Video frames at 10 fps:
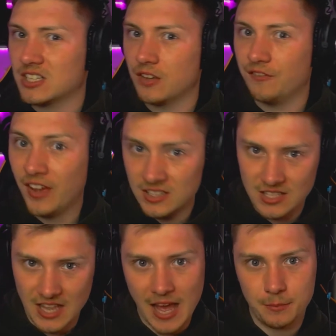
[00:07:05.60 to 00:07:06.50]
event
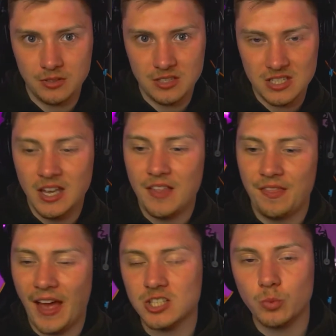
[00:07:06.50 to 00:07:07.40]
that happens,
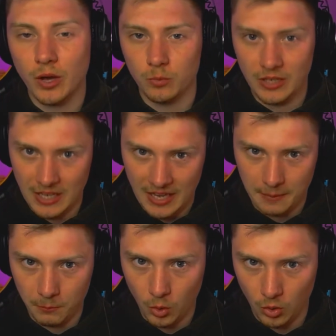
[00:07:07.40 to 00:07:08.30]
that's when we hear
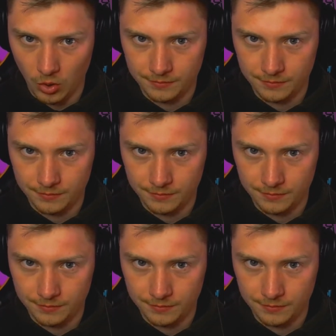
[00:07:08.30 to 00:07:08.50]
more.